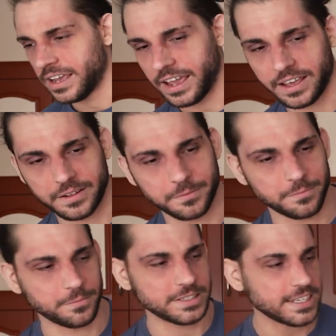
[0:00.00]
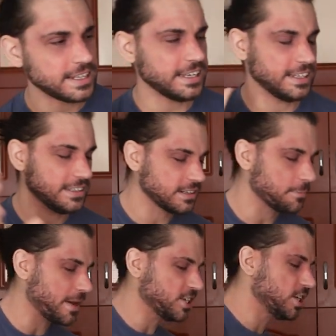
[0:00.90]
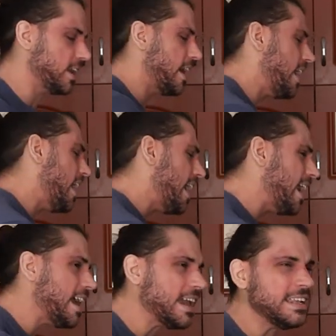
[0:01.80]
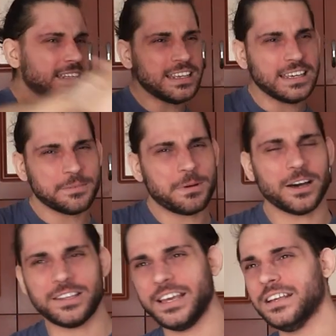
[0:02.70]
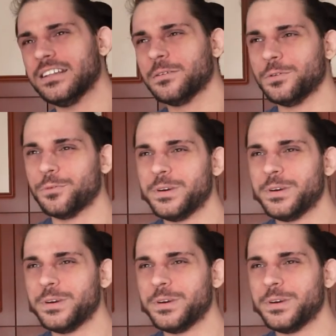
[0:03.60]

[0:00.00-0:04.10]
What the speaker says: And basically he didn't mention anything about AEW.